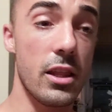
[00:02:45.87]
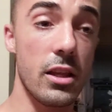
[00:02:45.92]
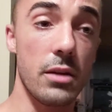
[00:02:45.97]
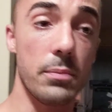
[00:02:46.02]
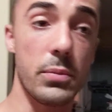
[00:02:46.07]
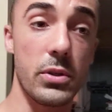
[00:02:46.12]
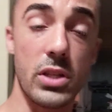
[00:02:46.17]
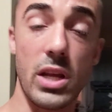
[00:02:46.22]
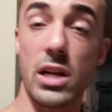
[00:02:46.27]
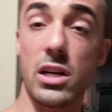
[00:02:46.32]

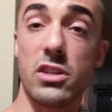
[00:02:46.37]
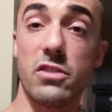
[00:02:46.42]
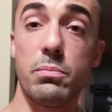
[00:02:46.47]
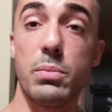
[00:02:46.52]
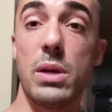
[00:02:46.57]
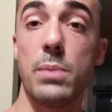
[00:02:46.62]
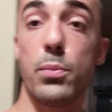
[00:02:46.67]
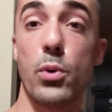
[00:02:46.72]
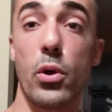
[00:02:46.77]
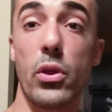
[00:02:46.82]
The percentage
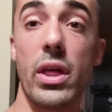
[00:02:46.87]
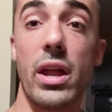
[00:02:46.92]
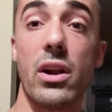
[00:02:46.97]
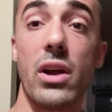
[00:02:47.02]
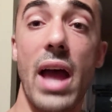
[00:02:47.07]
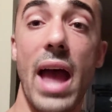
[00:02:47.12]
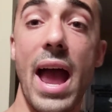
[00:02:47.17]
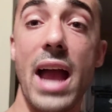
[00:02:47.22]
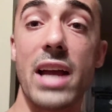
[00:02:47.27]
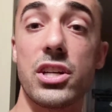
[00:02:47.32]
of people
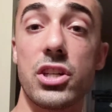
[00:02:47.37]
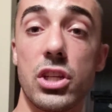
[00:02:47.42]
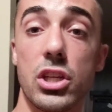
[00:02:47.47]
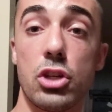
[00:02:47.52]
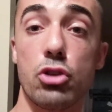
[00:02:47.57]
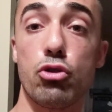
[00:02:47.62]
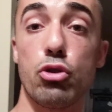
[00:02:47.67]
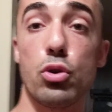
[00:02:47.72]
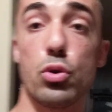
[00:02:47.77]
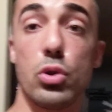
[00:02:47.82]
that'll
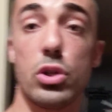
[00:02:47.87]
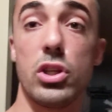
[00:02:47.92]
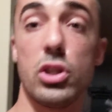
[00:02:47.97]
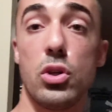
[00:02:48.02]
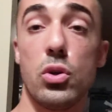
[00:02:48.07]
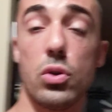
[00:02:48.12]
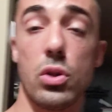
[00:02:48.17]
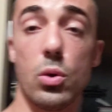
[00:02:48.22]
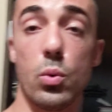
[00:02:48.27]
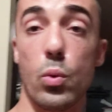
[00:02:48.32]
actually truly
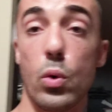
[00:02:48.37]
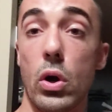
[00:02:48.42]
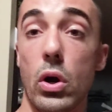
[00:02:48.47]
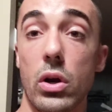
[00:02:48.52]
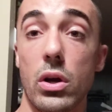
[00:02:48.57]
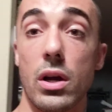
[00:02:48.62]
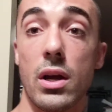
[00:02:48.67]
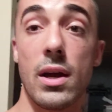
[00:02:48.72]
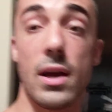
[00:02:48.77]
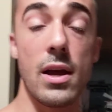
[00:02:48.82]
do the
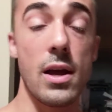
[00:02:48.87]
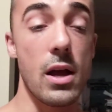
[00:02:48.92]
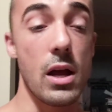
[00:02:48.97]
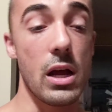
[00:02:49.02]
work.